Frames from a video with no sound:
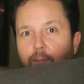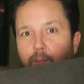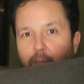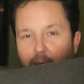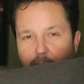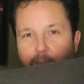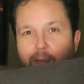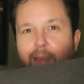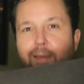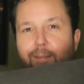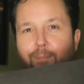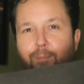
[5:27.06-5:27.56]

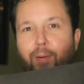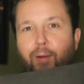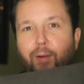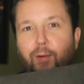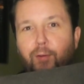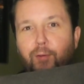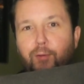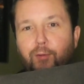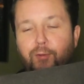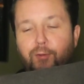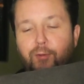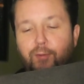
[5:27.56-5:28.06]
my man
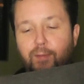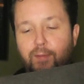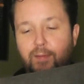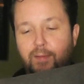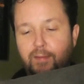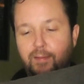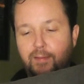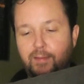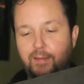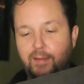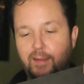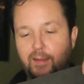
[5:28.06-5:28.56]
purse.
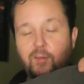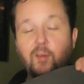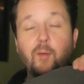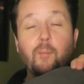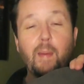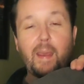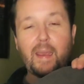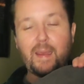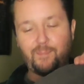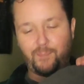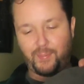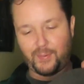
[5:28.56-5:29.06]
It's a
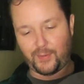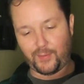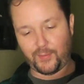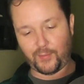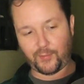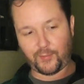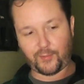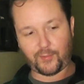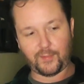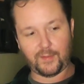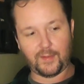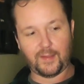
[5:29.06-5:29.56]
man
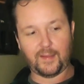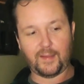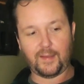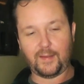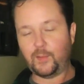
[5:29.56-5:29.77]
purse.